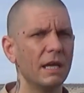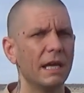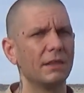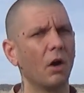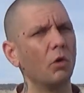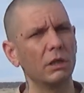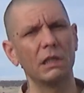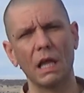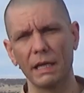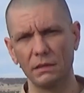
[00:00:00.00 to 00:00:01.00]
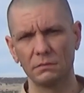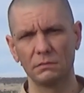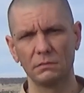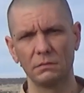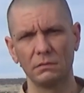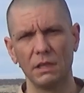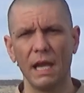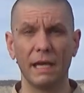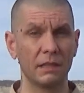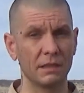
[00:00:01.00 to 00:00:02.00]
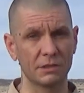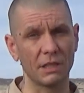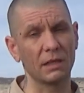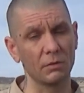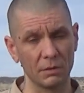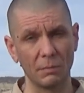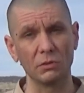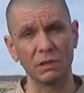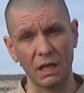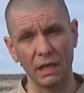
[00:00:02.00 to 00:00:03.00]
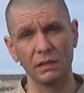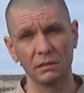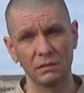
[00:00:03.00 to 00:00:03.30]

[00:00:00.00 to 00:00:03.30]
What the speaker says: in the holy light and in the shadow of the Most High.